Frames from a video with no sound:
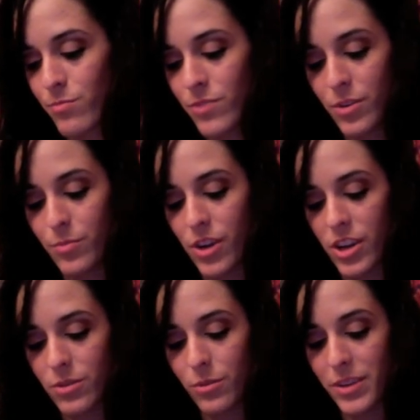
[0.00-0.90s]
your
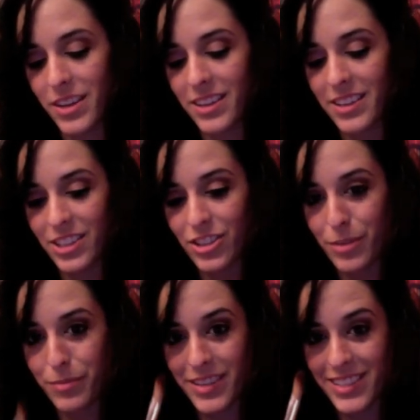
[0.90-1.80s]
brush will be
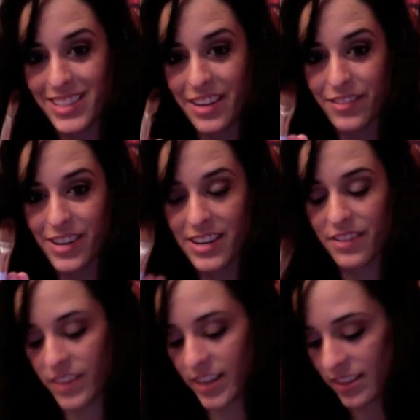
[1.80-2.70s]
extremely stiff, kind
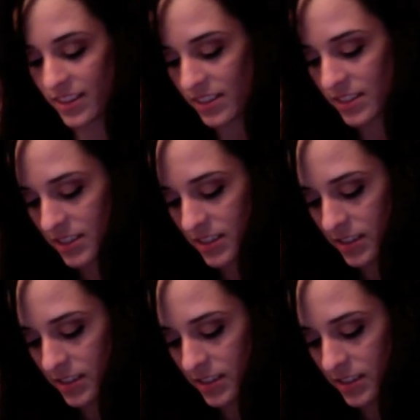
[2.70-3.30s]
of like this.